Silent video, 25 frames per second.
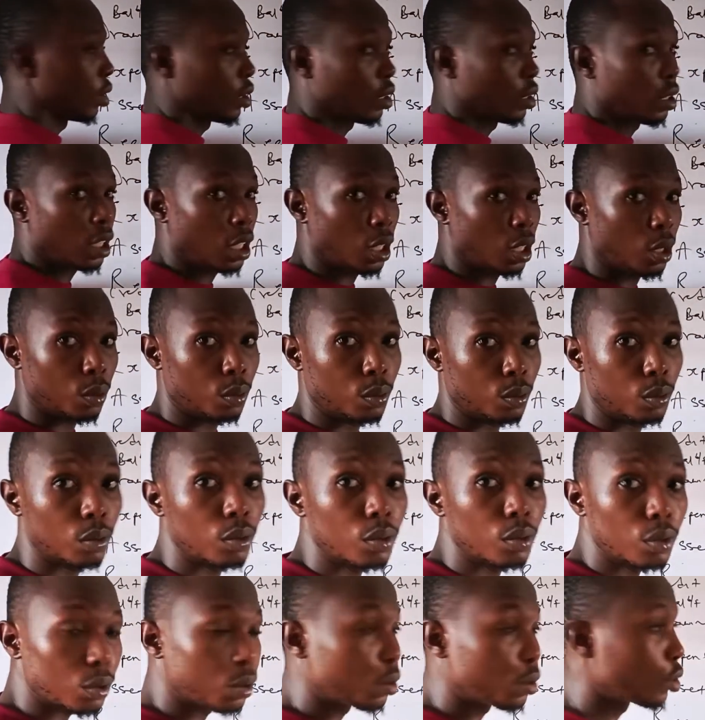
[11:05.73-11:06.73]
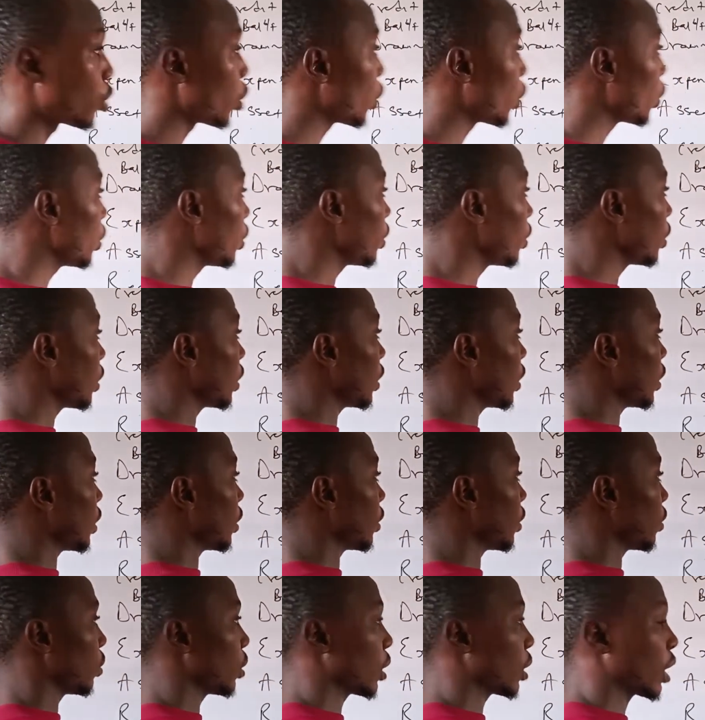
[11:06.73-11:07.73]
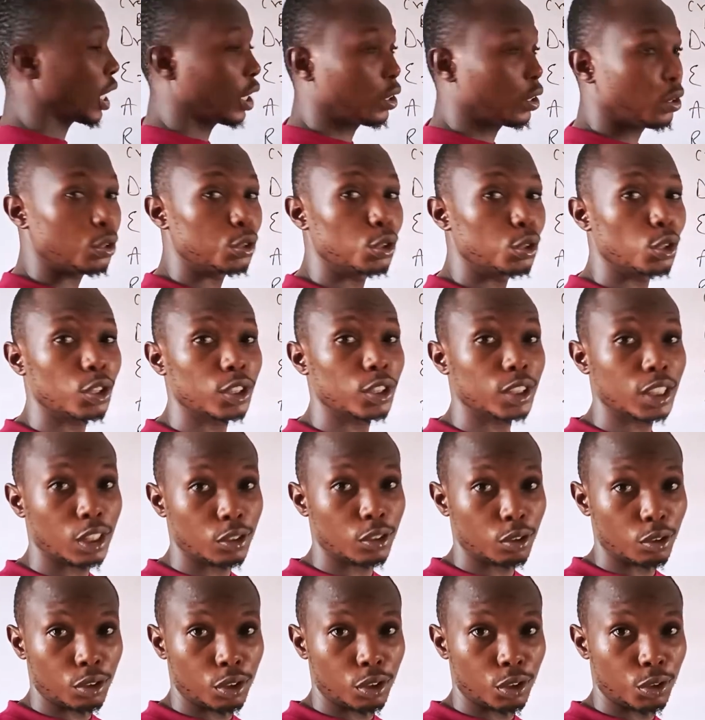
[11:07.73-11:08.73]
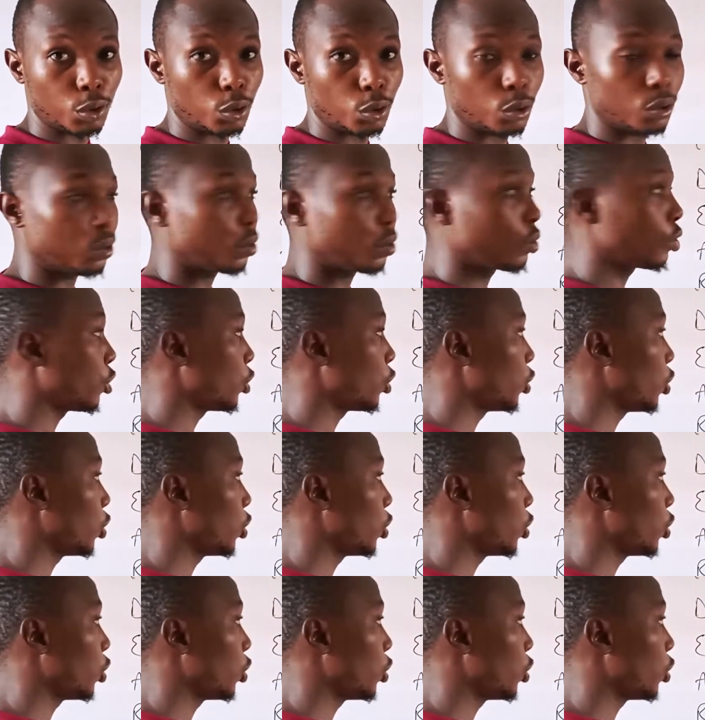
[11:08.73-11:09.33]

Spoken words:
Now, drawings cannot just stand on its own.